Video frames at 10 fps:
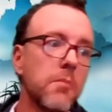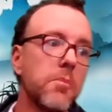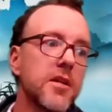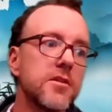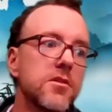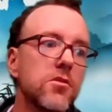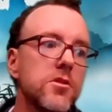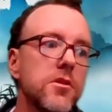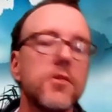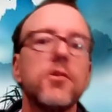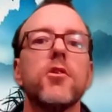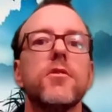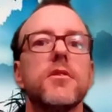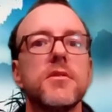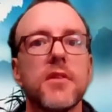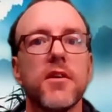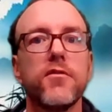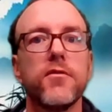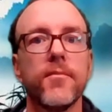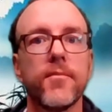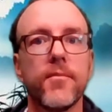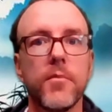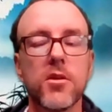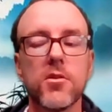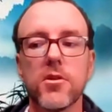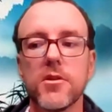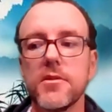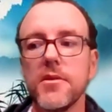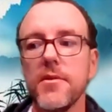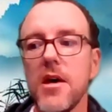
but it's good to know this stuff because